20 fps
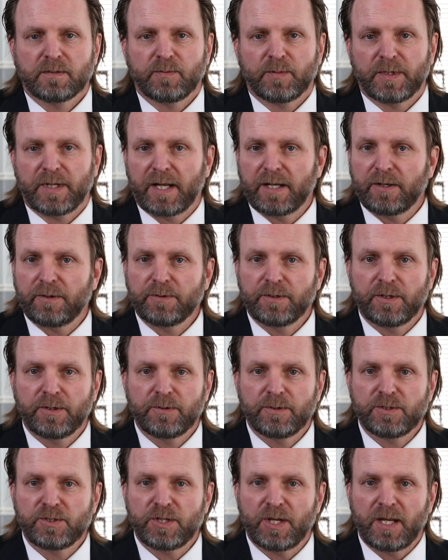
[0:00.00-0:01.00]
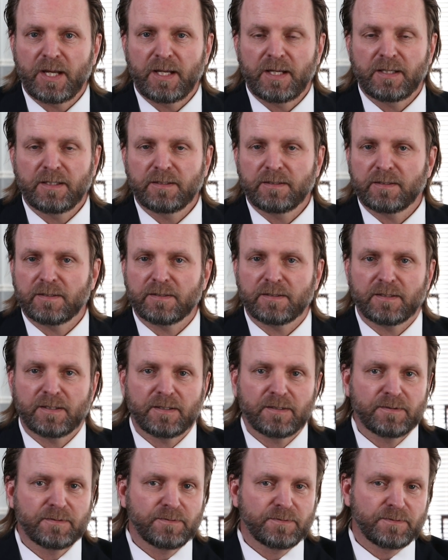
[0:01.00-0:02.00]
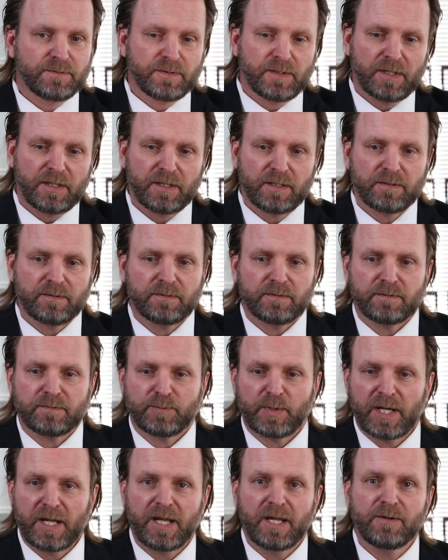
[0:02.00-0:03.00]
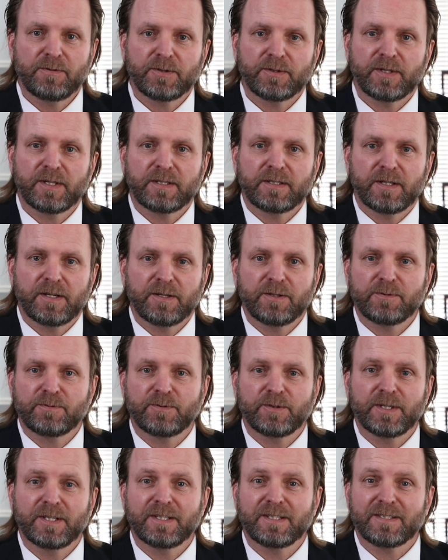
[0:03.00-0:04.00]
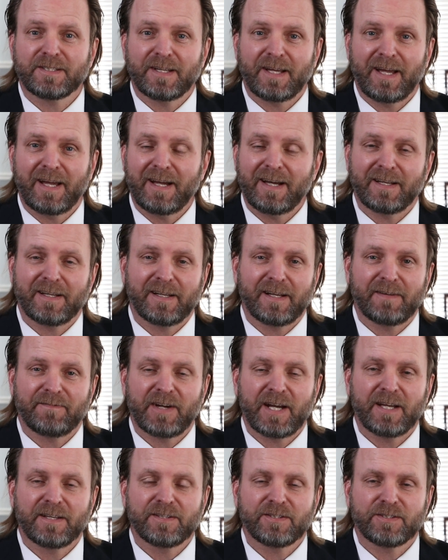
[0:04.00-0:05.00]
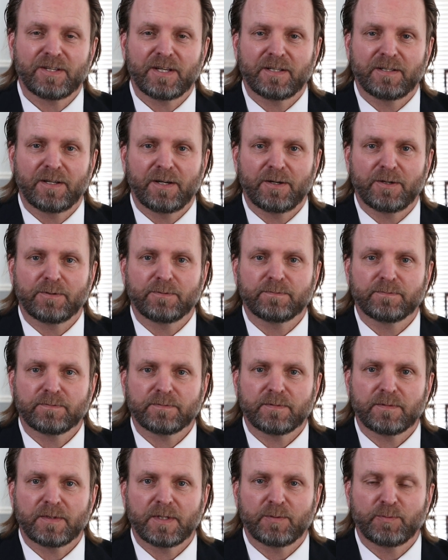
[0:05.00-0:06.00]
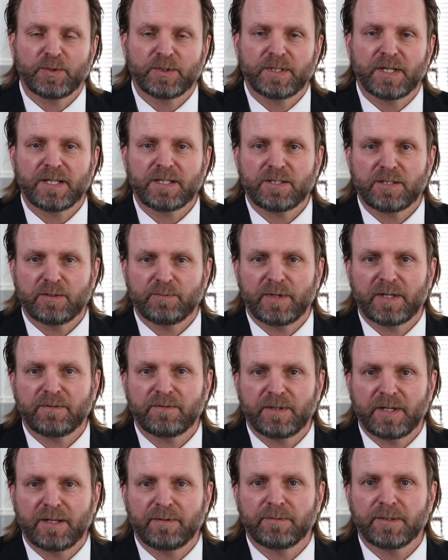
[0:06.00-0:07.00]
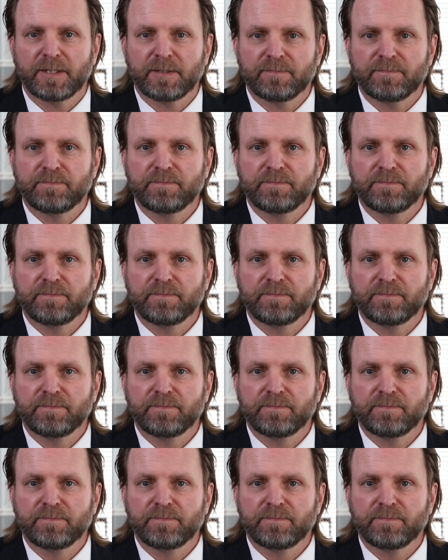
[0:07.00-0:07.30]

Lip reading: But I don't know the chain of behavior that the other friend has had, and I've had to say no in protection of my family.